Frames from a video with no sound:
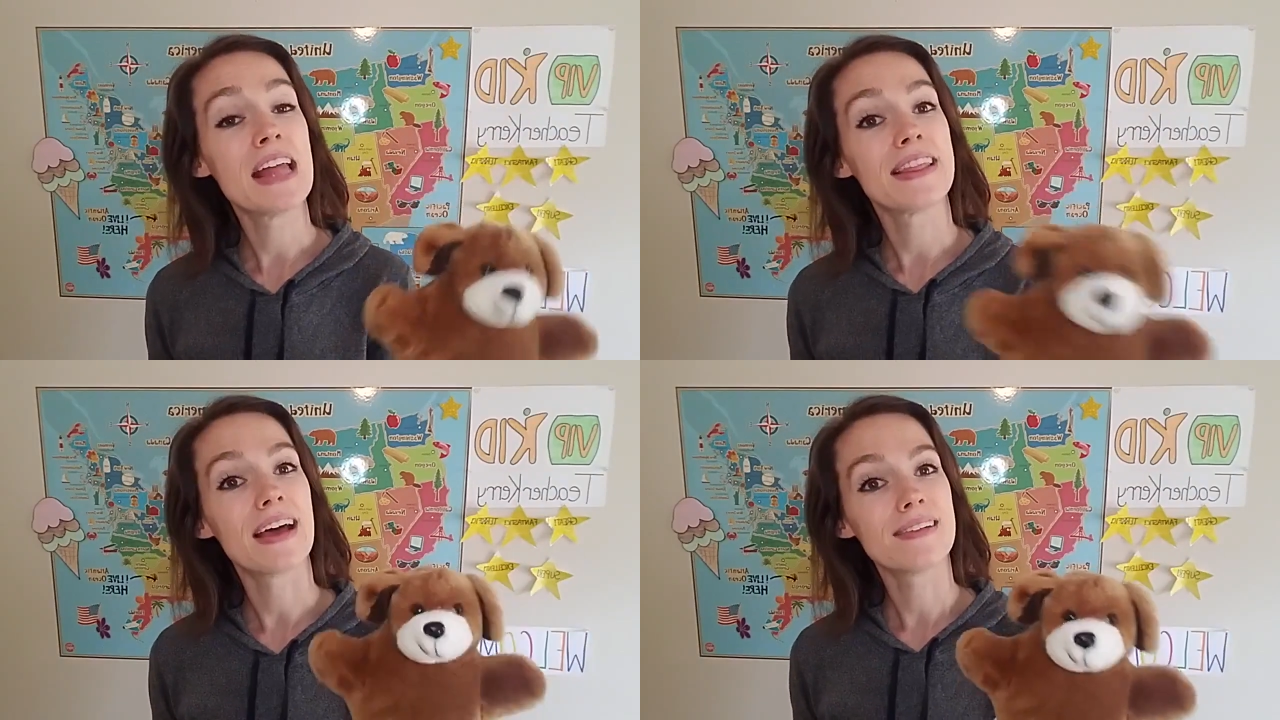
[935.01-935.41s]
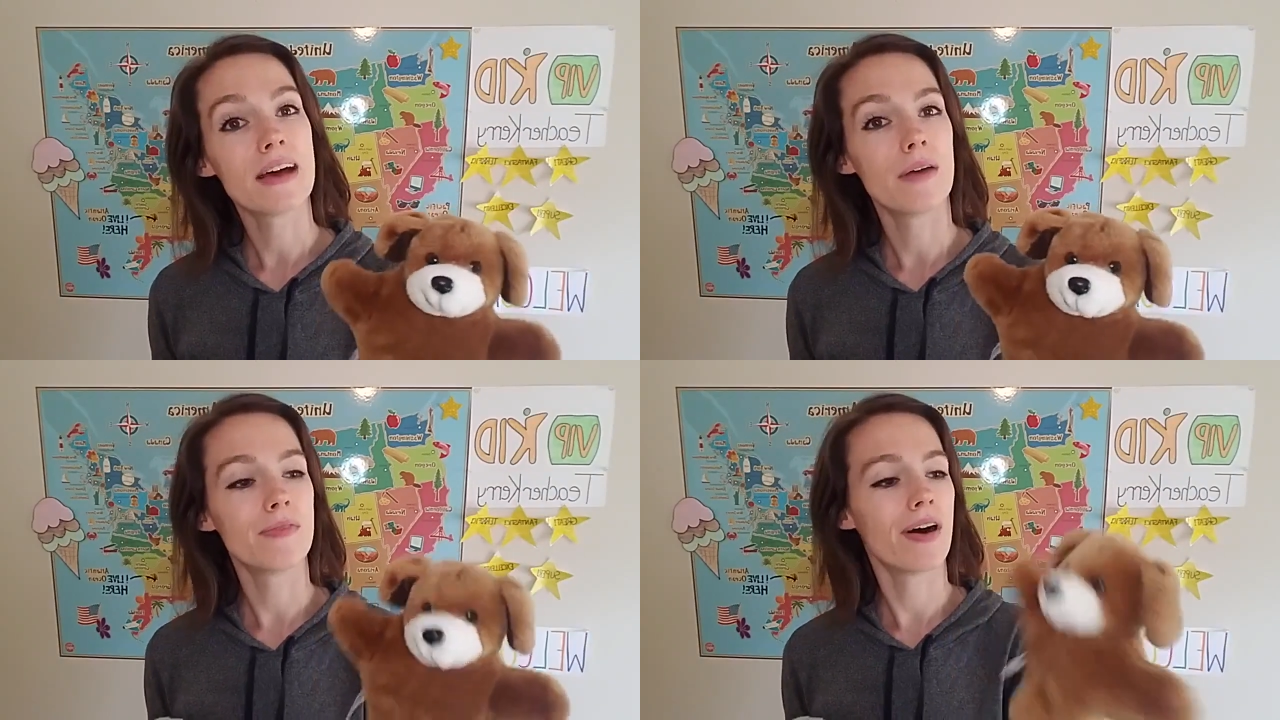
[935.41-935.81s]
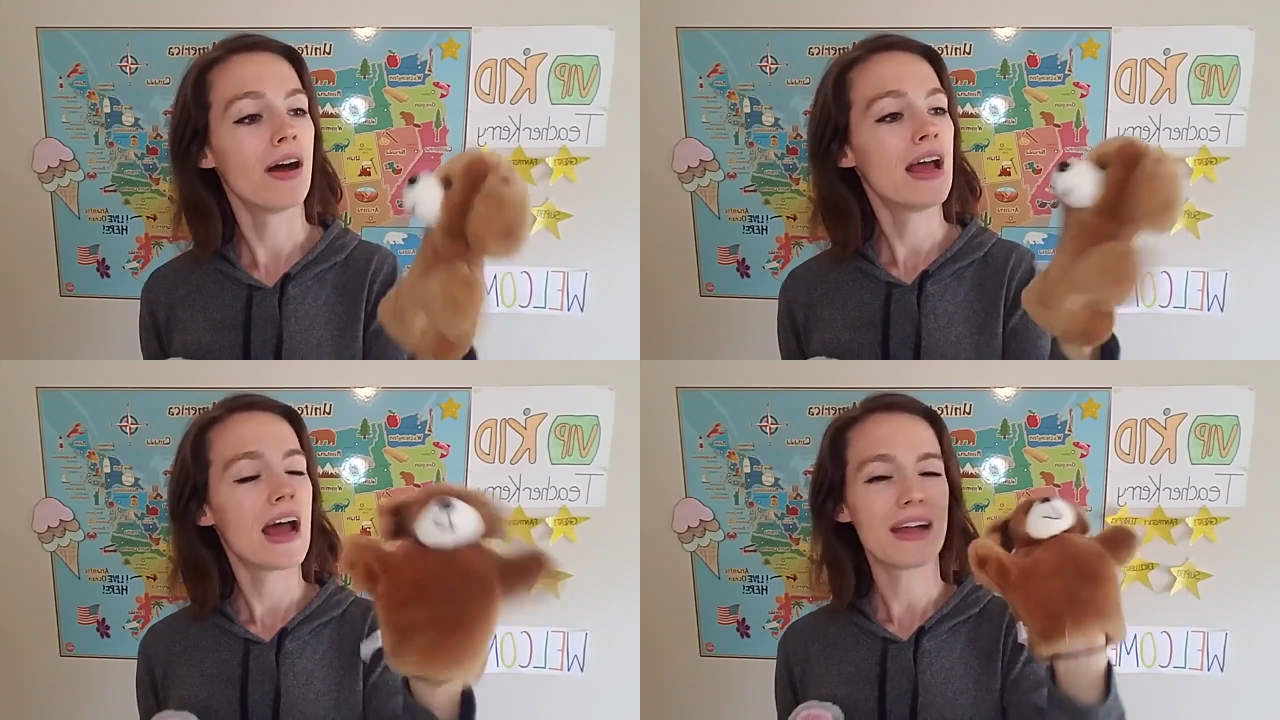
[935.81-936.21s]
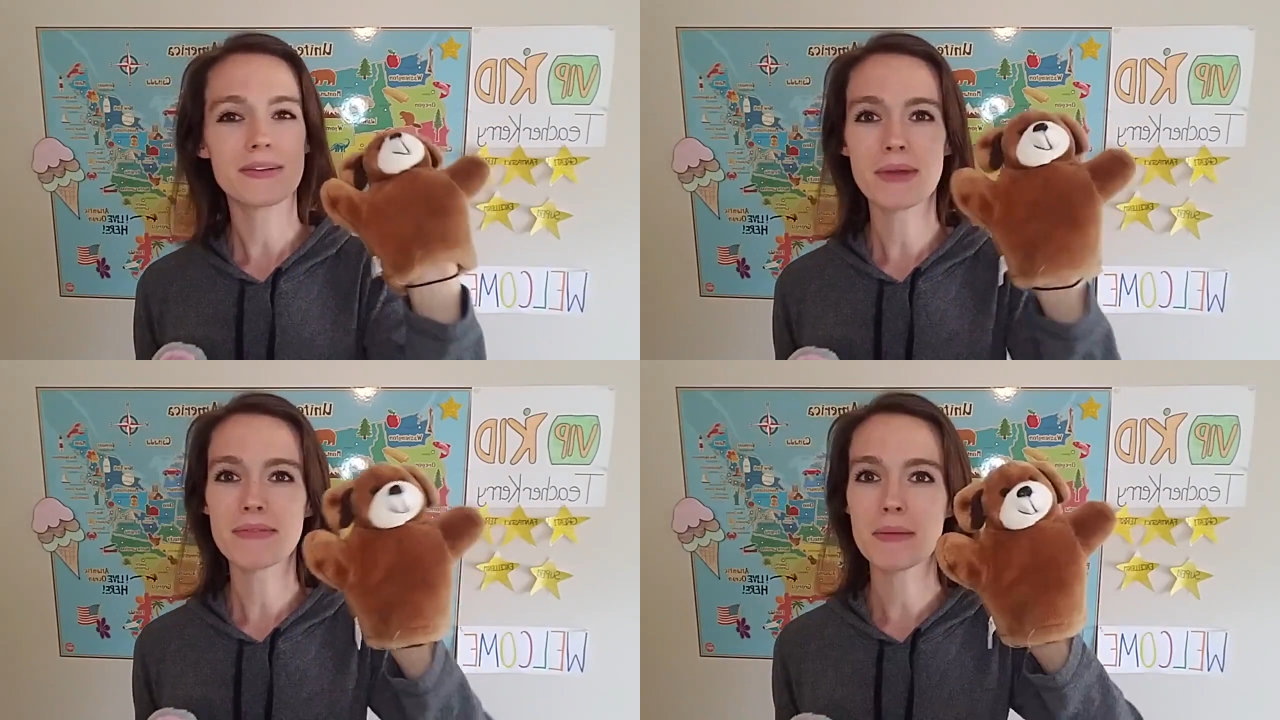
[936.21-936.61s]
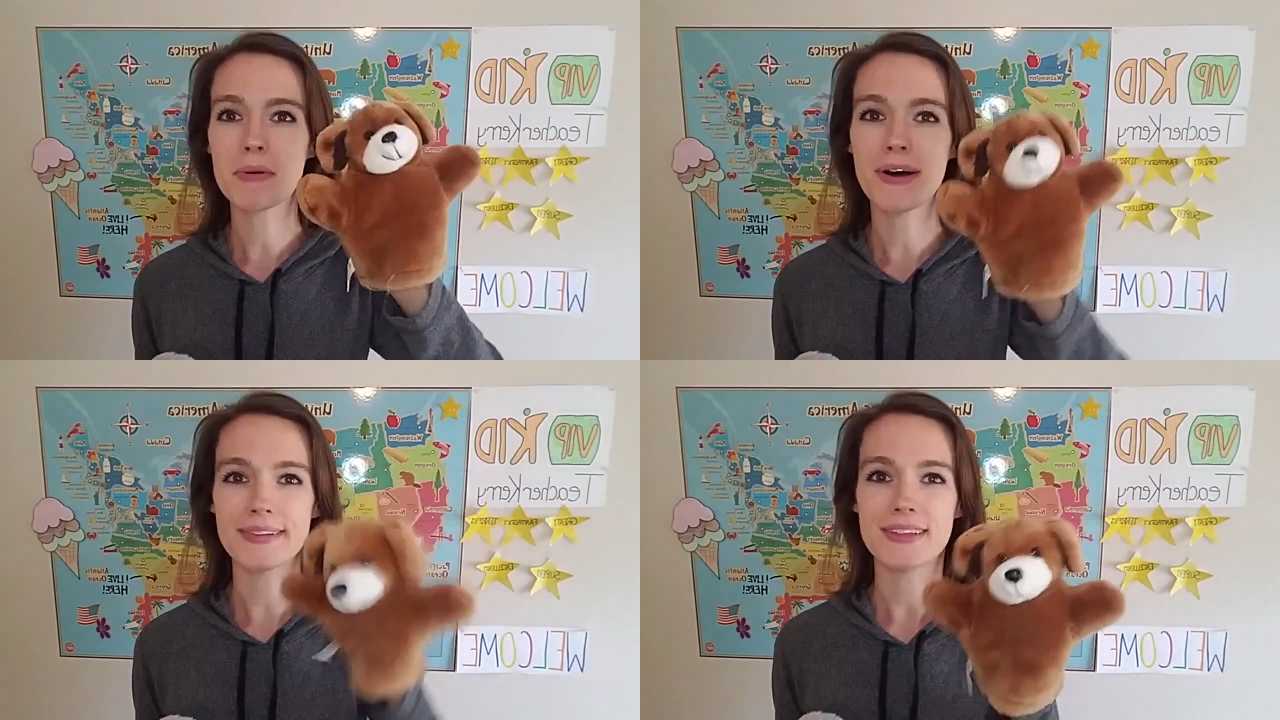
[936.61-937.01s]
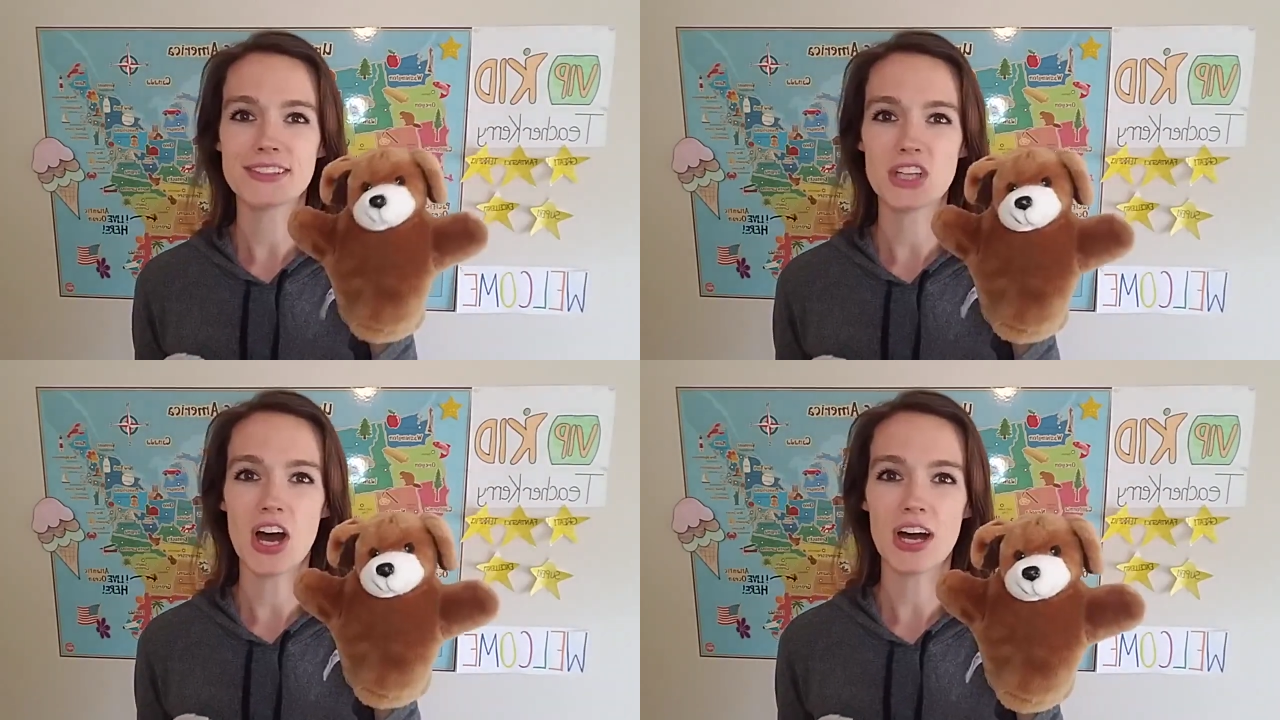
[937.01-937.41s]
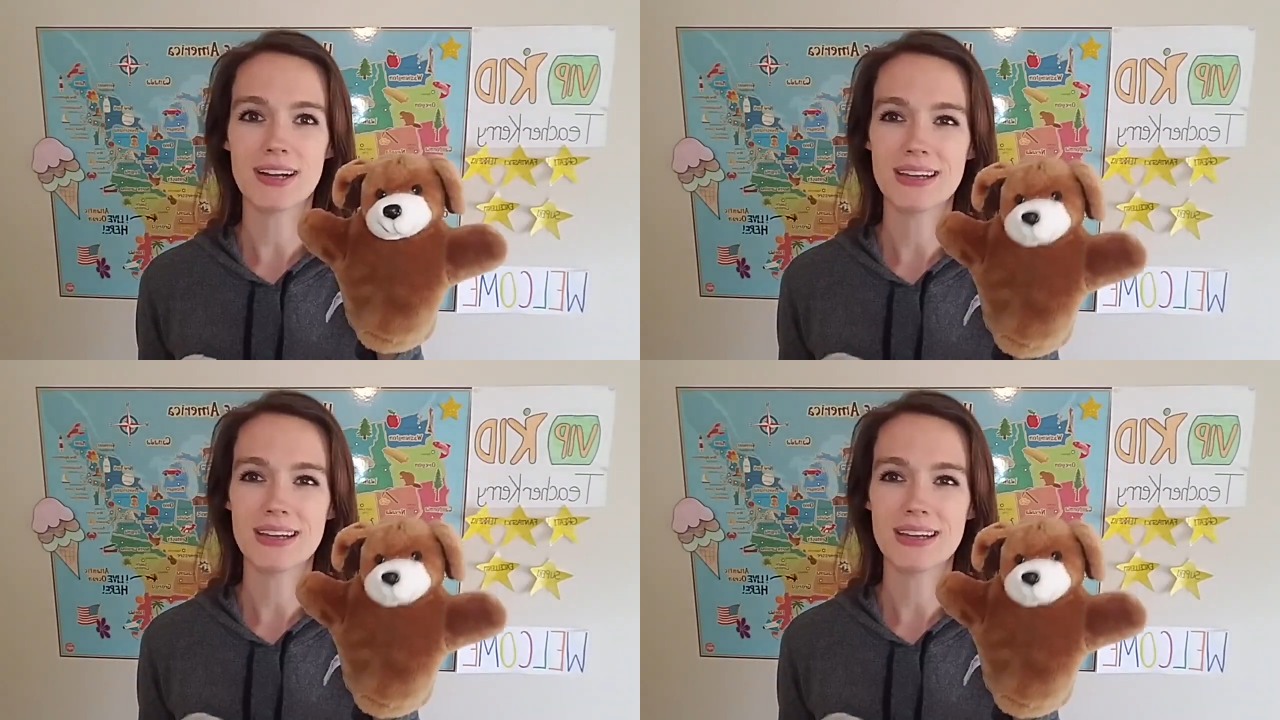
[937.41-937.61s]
That's helpful. And sometimes I pull out this dog